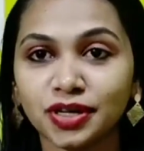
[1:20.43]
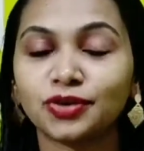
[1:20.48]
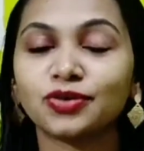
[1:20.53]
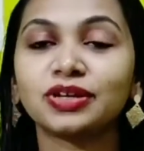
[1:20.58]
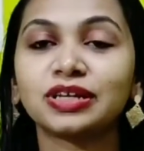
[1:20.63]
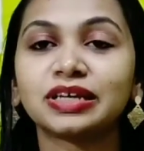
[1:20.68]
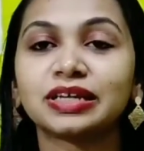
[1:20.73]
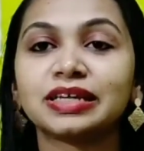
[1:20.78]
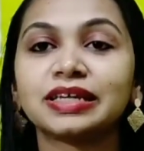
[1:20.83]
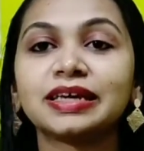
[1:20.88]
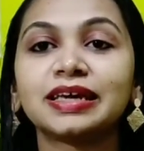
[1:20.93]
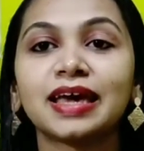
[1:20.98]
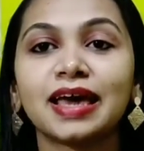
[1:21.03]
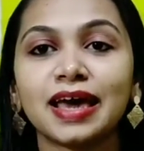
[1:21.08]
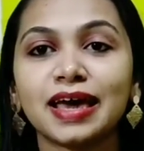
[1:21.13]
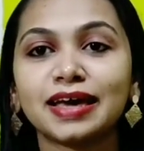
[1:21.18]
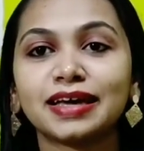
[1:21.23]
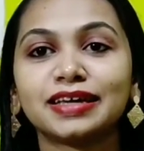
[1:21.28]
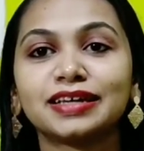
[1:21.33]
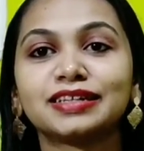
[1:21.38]
regularly
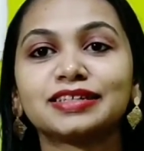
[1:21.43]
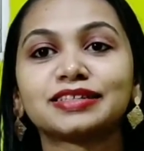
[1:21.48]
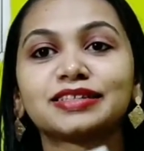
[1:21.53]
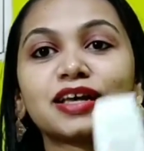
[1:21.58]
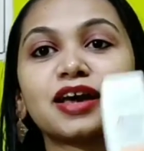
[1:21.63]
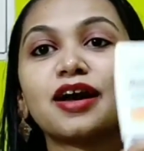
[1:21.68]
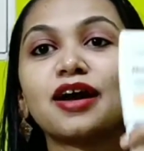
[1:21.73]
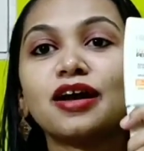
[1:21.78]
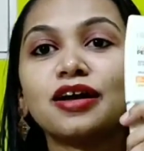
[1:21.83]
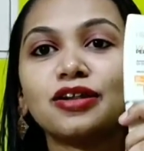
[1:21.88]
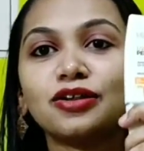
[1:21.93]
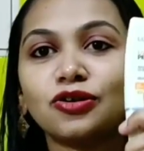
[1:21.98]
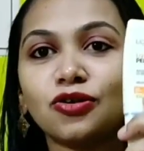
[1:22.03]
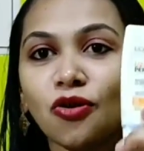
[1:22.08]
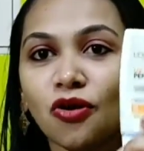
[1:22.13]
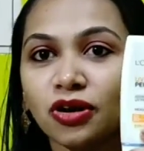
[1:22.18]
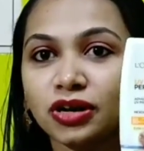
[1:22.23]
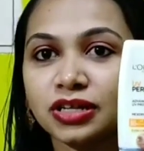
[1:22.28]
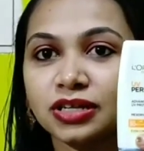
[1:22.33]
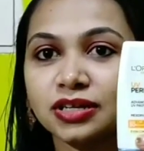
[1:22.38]
is
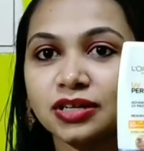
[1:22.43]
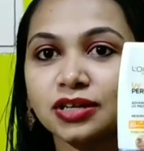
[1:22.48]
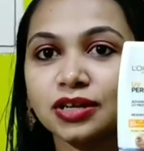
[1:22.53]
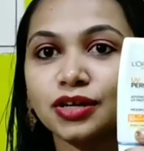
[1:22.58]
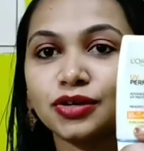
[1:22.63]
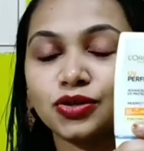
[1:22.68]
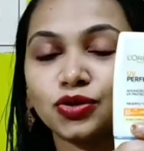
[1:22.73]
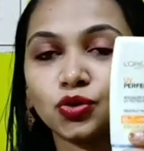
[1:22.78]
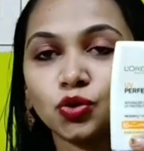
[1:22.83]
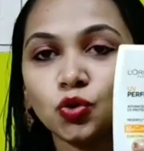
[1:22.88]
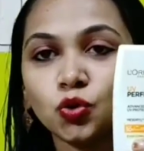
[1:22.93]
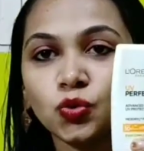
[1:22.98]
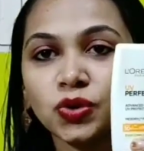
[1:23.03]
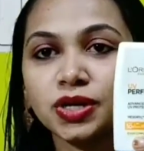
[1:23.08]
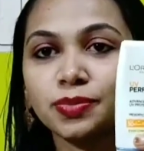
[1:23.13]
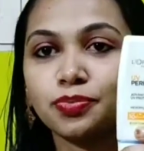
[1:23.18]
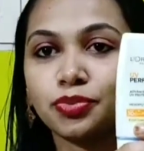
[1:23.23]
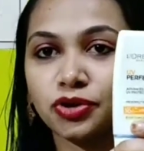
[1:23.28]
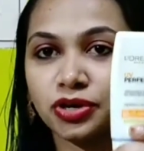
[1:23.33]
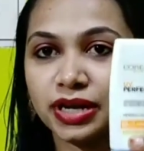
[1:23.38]
L'Oreal
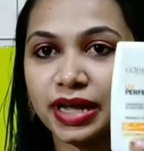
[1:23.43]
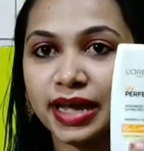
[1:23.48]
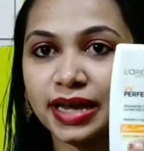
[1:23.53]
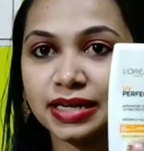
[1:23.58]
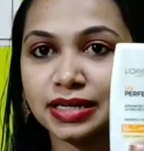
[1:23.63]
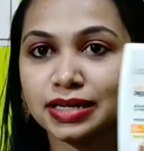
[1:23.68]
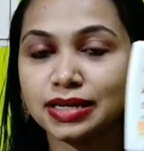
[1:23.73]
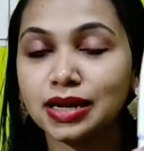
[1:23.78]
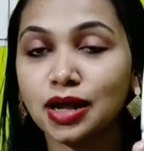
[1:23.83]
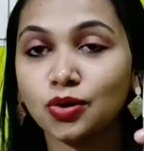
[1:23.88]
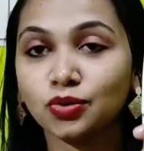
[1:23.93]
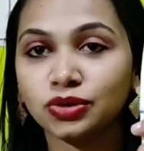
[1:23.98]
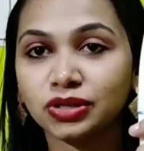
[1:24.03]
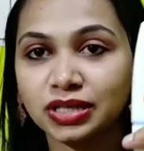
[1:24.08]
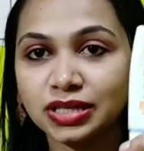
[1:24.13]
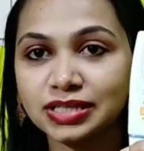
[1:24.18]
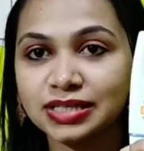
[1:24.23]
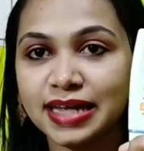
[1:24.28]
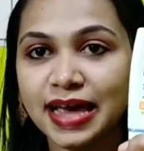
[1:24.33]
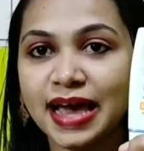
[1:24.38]
UV Protect. Now
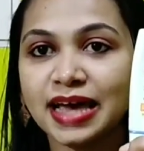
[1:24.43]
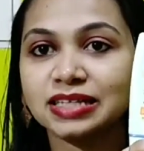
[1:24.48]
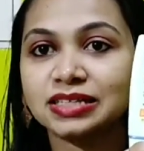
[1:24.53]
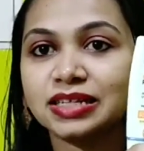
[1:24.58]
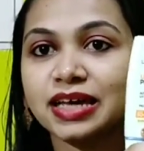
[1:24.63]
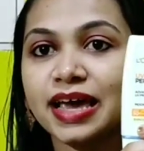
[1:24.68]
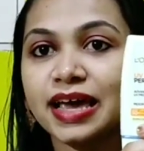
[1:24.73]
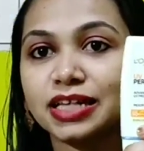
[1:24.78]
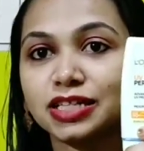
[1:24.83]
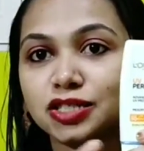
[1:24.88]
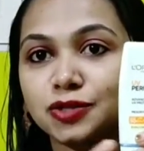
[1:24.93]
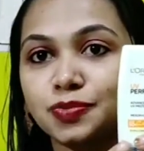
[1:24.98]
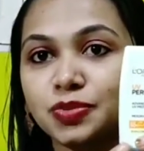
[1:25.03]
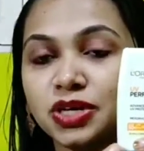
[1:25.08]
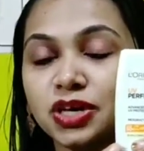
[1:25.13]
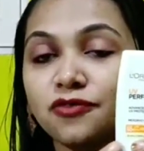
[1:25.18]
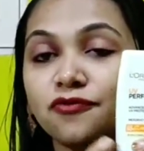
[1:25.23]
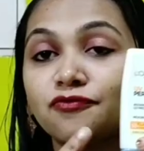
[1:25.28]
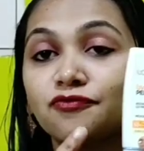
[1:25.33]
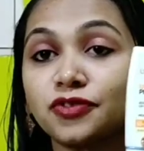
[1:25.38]
this has a
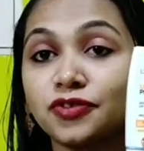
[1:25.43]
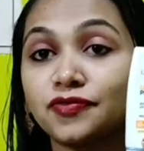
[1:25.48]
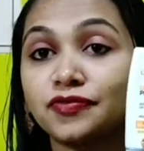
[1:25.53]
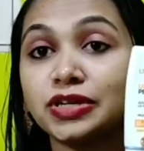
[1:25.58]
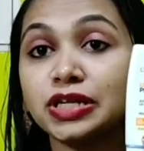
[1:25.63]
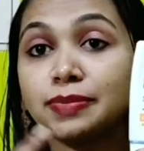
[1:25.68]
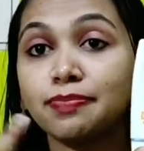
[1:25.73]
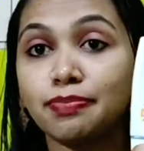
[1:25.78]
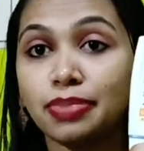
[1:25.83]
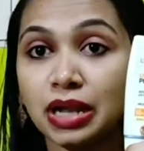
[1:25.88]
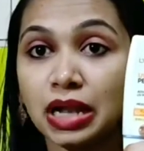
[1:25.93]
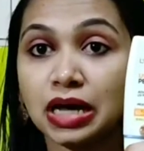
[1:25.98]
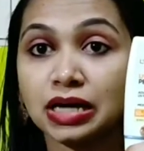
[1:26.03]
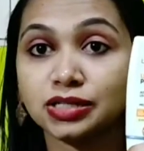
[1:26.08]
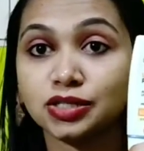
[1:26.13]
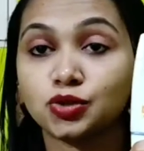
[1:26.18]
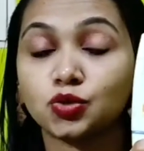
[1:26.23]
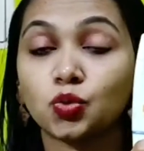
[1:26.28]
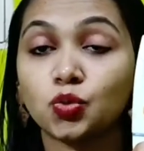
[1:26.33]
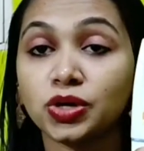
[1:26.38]
SPF 50
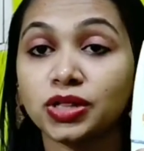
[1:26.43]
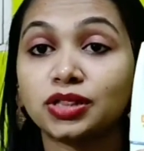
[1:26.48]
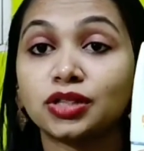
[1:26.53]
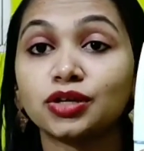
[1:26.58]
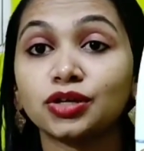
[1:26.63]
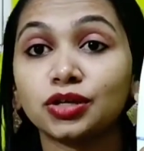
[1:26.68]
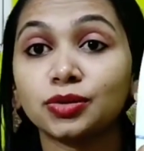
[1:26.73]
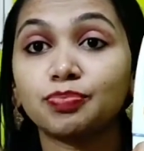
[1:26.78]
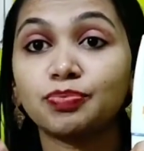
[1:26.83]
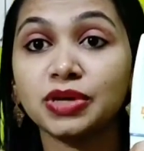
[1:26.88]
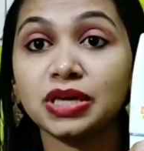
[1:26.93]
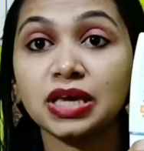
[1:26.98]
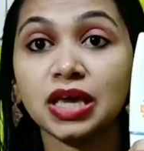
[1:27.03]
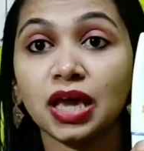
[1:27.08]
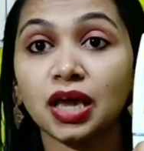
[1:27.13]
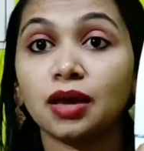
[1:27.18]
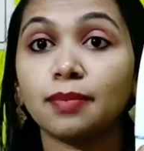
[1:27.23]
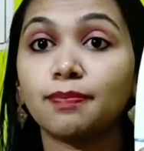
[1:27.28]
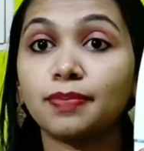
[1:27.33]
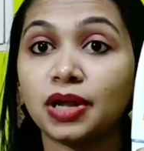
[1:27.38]
plus with
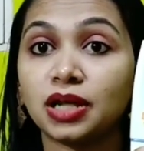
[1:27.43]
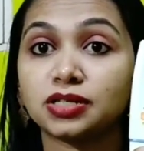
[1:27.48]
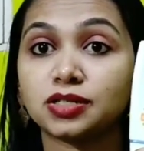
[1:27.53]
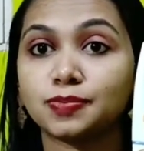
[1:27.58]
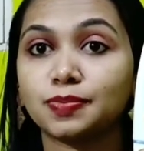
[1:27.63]
PA+++.